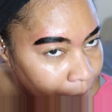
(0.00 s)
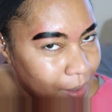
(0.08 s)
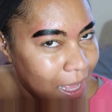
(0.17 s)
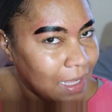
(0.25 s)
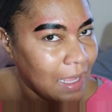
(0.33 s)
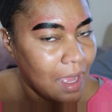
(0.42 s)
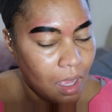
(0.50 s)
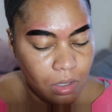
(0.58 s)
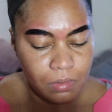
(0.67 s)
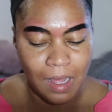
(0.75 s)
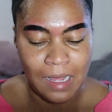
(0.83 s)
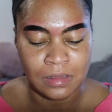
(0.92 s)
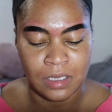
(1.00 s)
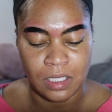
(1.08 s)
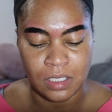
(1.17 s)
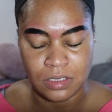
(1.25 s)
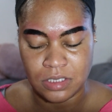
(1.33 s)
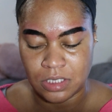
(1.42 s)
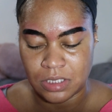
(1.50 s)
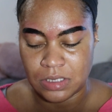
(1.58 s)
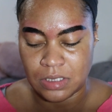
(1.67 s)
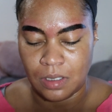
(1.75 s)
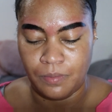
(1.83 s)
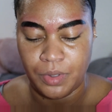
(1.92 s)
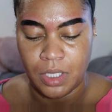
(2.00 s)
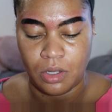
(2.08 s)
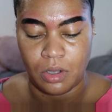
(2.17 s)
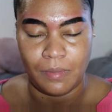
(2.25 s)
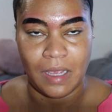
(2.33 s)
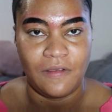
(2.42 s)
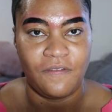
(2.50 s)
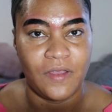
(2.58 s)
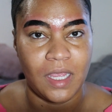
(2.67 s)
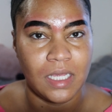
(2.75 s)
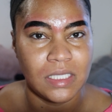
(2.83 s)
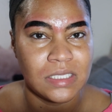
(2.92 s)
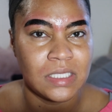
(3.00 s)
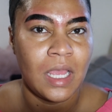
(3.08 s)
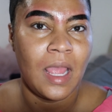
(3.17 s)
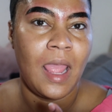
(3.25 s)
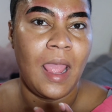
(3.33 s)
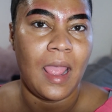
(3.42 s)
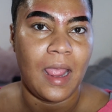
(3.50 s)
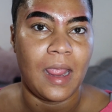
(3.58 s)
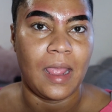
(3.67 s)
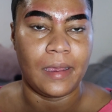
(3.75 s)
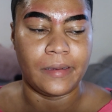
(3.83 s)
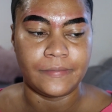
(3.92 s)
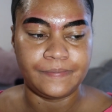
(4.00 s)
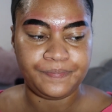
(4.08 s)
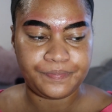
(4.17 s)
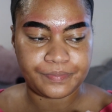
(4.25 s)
back out. I think it's just them being on my face and